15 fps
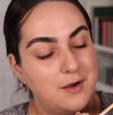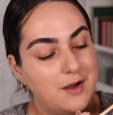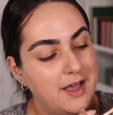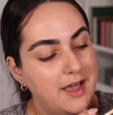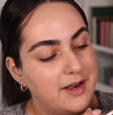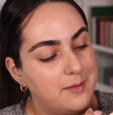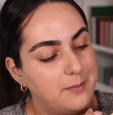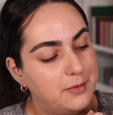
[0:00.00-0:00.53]
go
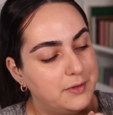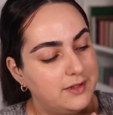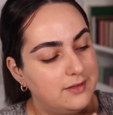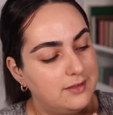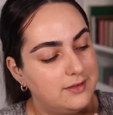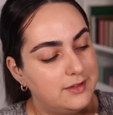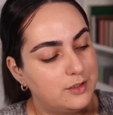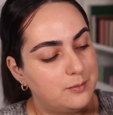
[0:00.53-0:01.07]
ahead and put a
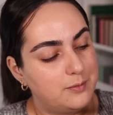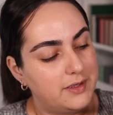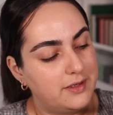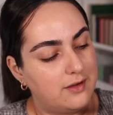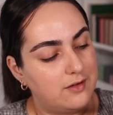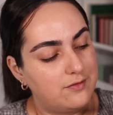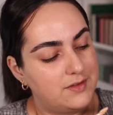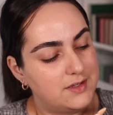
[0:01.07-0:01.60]
little bit
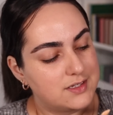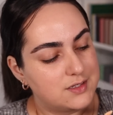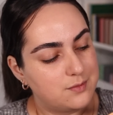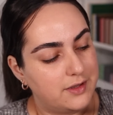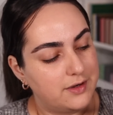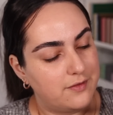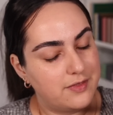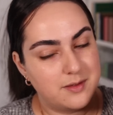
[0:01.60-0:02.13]
of this
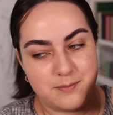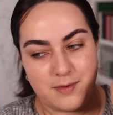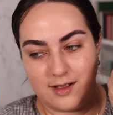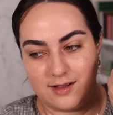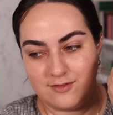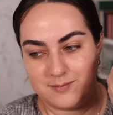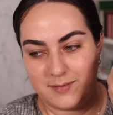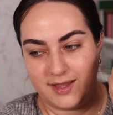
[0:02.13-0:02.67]
one on the
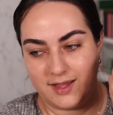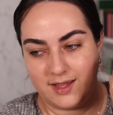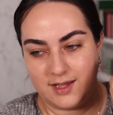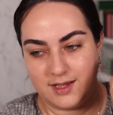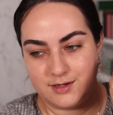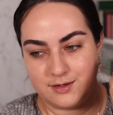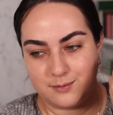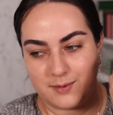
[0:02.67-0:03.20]
back of my
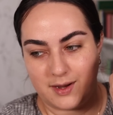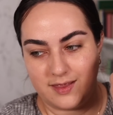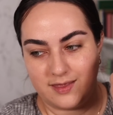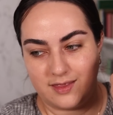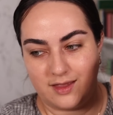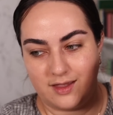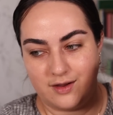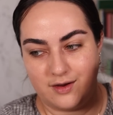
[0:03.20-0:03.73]
hand right
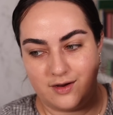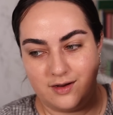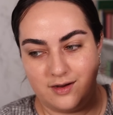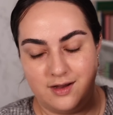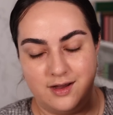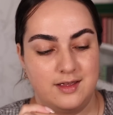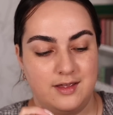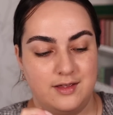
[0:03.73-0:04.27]
there.